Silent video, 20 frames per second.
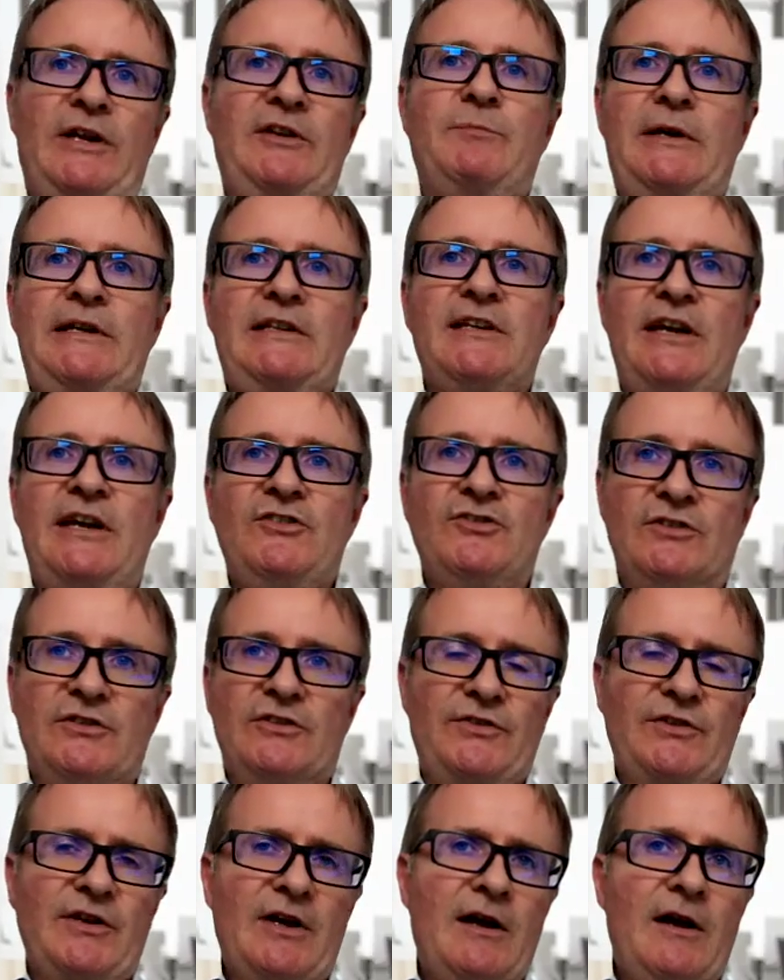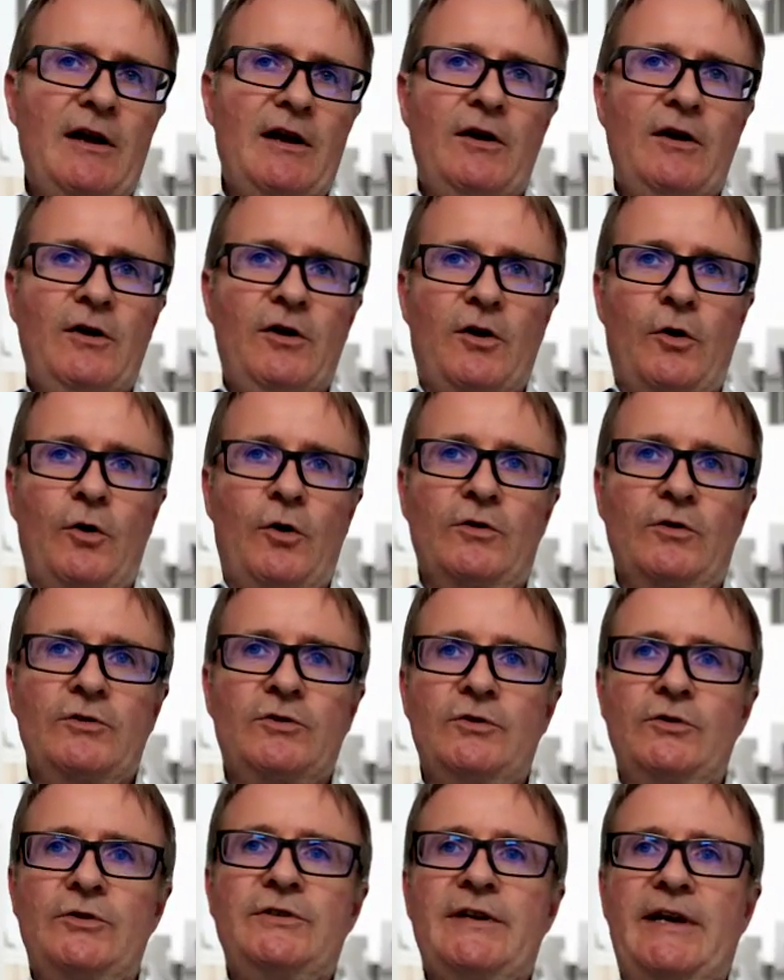expectations, all
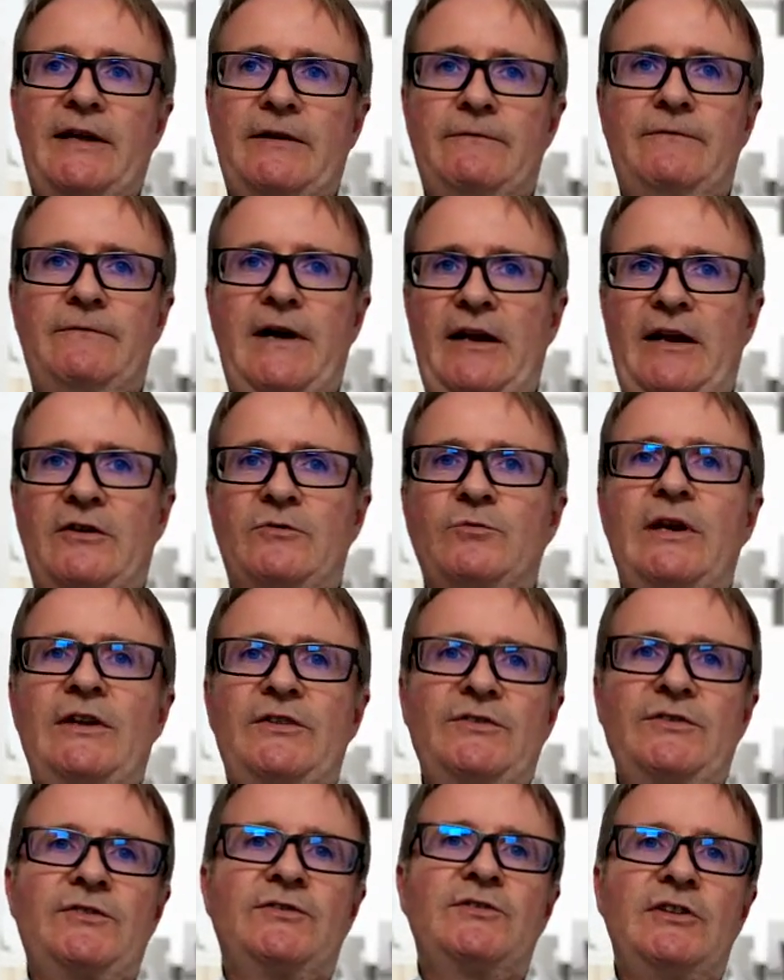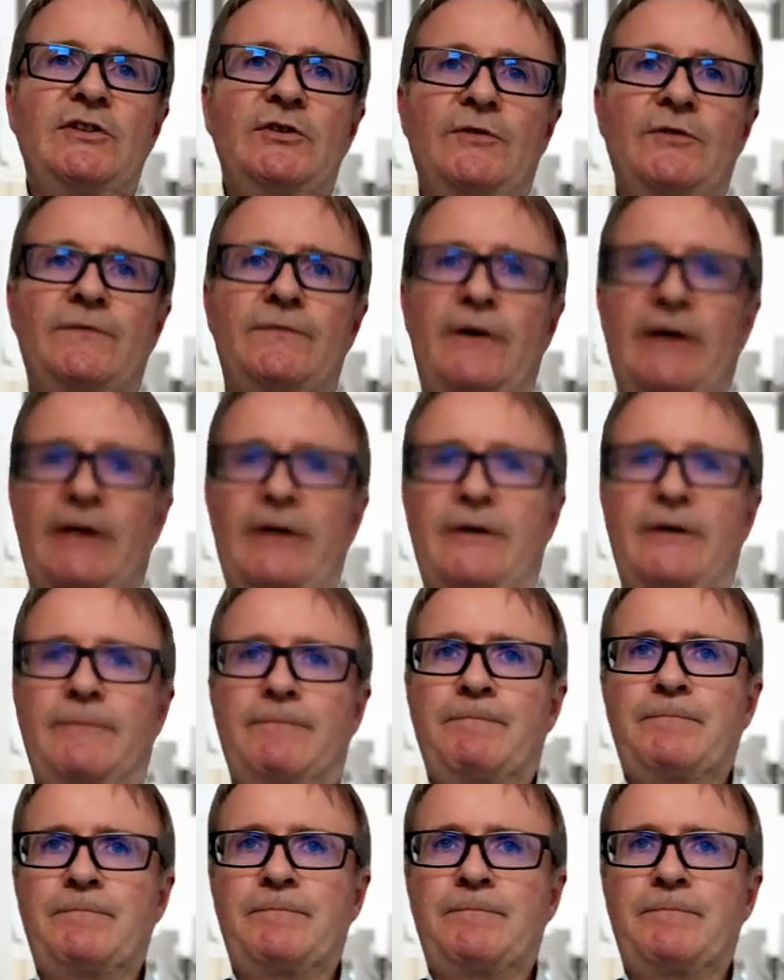good and valid reasons to use FHIR.